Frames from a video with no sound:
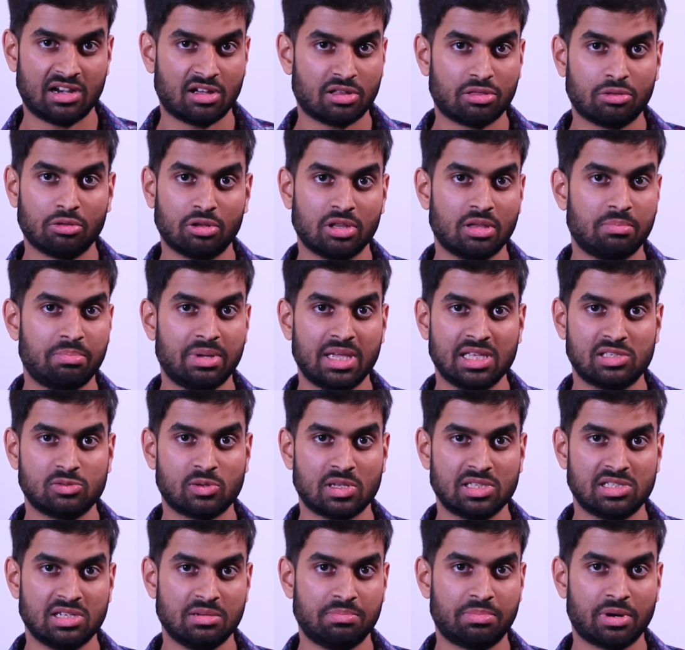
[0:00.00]
I thought the
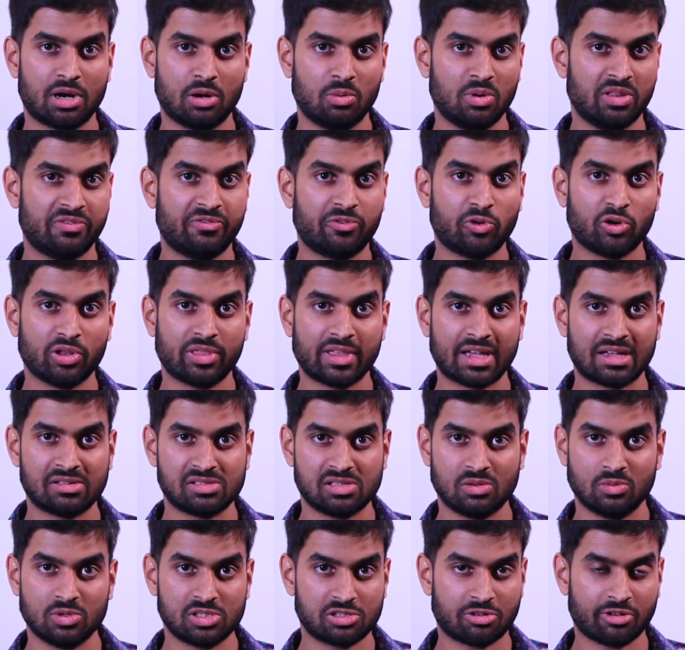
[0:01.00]
P20 Pro with
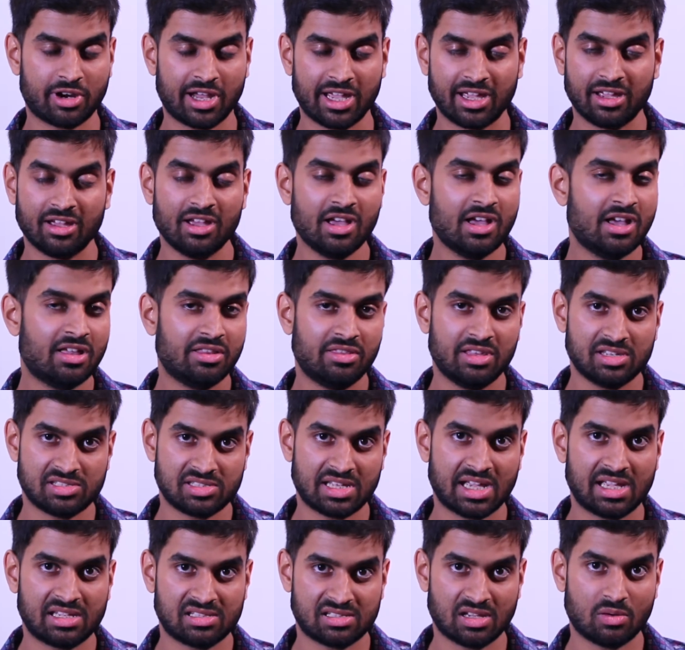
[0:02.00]
4,000 was great. This
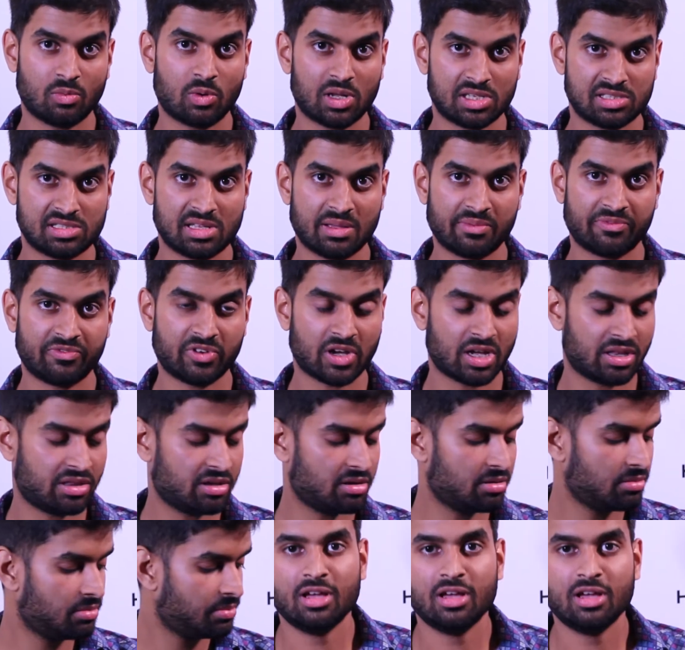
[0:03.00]
takes it one step further.